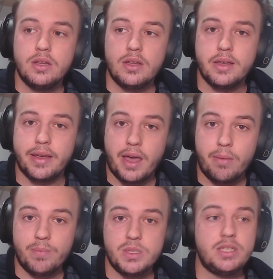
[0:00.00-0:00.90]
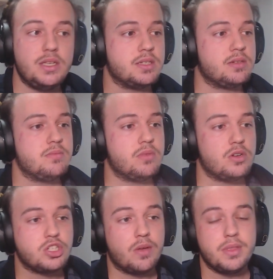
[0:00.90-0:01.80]
NPCs or
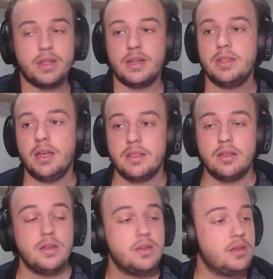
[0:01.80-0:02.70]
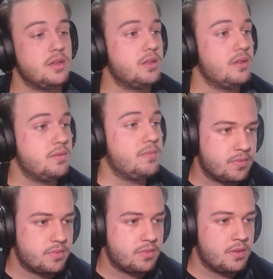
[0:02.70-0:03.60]
something like that.
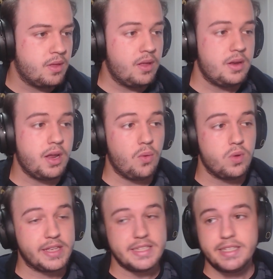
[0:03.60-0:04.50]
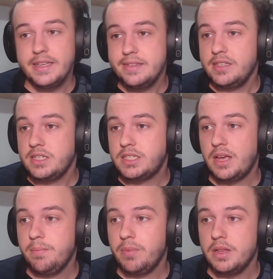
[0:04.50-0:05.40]
Now we can see in this
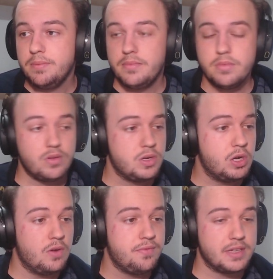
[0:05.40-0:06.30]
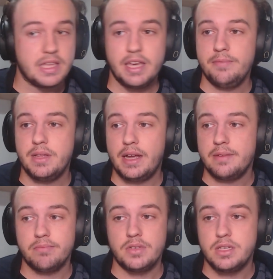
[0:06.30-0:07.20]
example of a game that
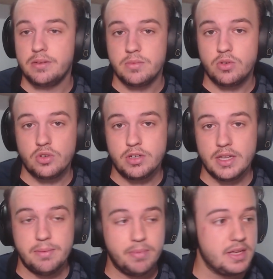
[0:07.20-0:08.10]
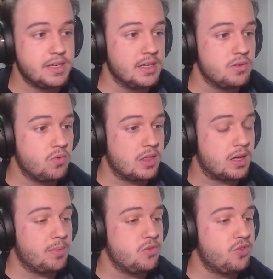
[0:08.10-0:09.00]
I'm currently making with a
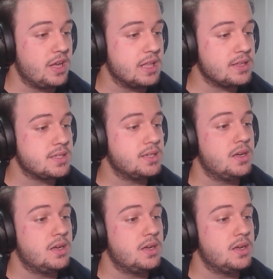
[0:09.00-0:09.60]
couple of friends,